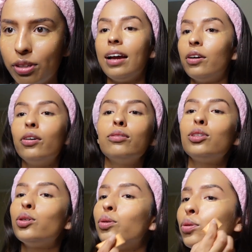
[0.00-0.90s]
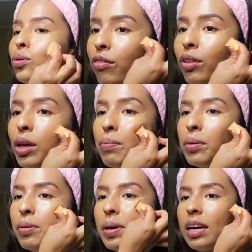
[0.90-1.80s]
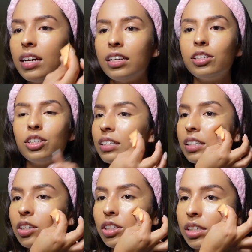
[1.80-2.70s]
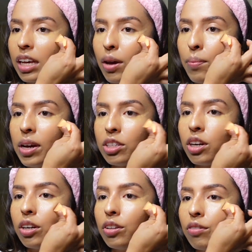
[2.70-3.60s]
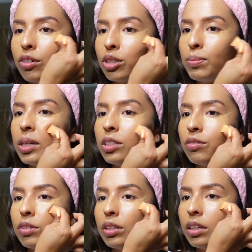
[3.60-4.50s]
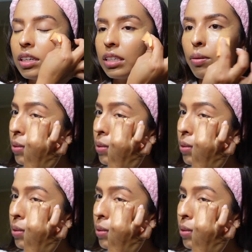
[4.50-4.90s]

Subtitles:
I go to flip the page because it's on the second page, not on the first page of the exam.